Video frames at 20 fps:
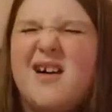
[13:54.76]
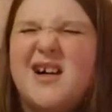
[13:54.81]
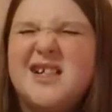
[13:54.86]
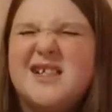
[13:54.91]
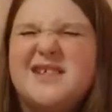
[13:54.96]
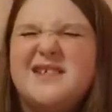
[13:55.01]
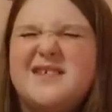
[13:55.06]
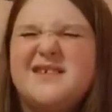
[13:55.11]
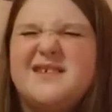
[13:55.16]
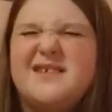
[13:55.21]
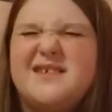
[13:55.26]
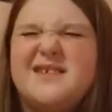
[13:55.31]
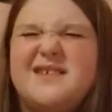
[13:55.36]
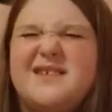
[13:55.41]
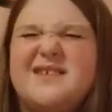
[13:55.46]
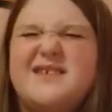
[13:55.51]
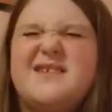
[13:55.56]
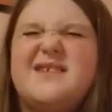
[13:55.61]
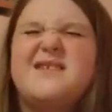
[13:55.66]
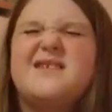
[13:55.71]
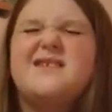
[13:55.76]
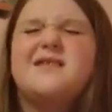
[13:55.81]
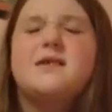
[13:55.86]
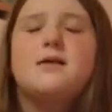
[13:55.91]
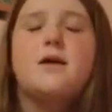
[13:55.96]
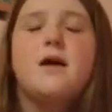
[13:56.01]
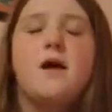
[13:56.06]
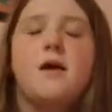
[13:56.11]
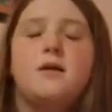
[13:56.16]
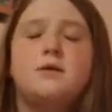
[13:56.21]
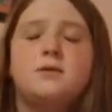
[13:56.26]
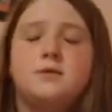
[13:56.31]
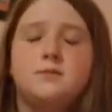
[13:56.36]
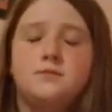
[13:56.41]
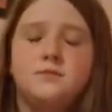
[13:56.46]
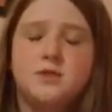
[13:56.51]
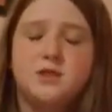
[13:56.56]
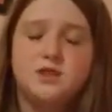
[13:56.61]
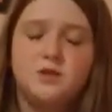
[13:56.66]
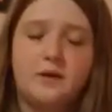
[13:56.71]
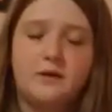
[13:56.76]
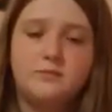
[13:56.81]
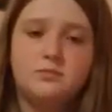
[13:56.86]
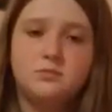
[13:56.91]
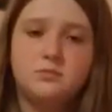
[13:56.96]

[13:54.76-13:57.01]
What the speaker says: This one. Ooh, I got my.